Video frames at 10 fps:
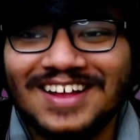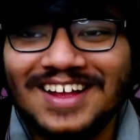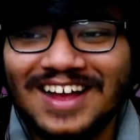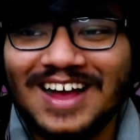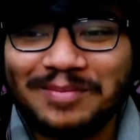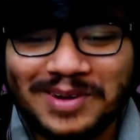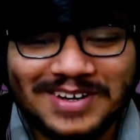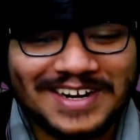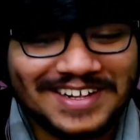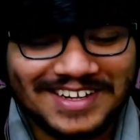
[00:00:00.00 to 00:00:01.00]
I'm not
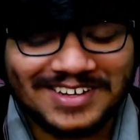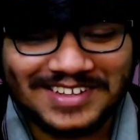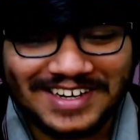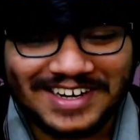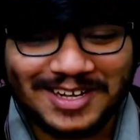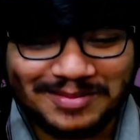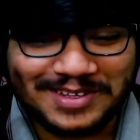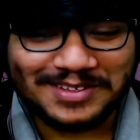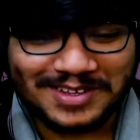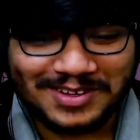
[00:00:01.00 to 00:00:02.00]
writing down the name,
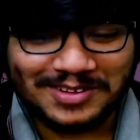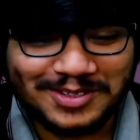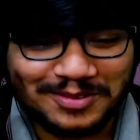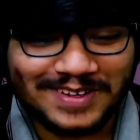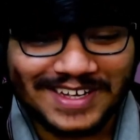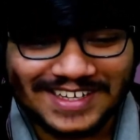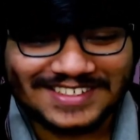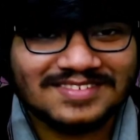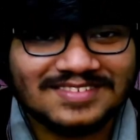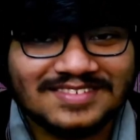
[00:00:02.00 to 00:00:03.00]
that's going so fast.